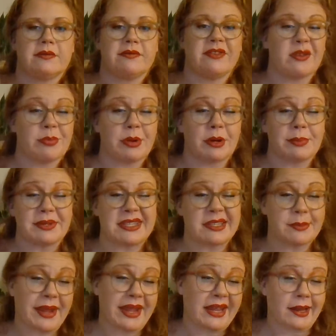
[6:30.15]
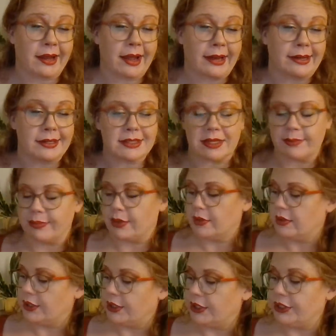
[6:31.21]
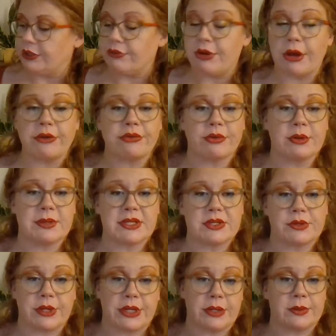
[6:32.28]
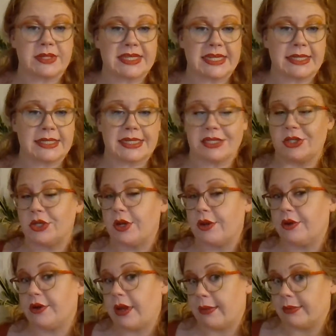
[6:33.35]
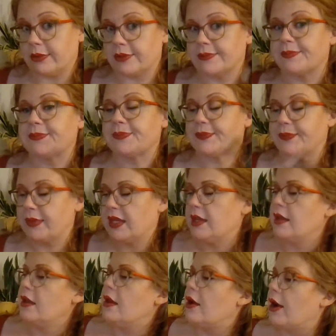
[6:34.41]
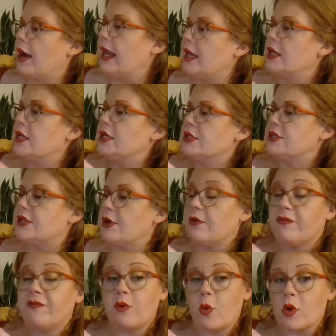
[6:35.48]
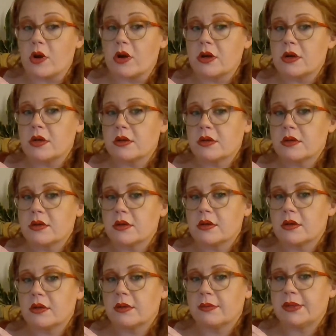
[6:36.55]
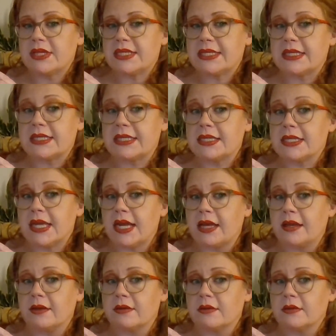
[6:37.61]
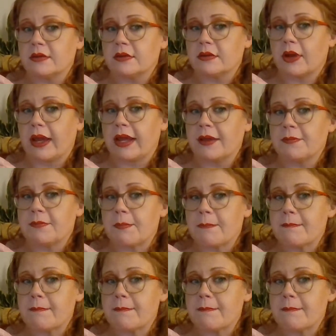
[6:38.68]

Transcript: for the purposes of making it kind of simple, you know 3 plus 3 equals 6 because you know your doubles. All right, so 4 plus 6 is 10. Okay,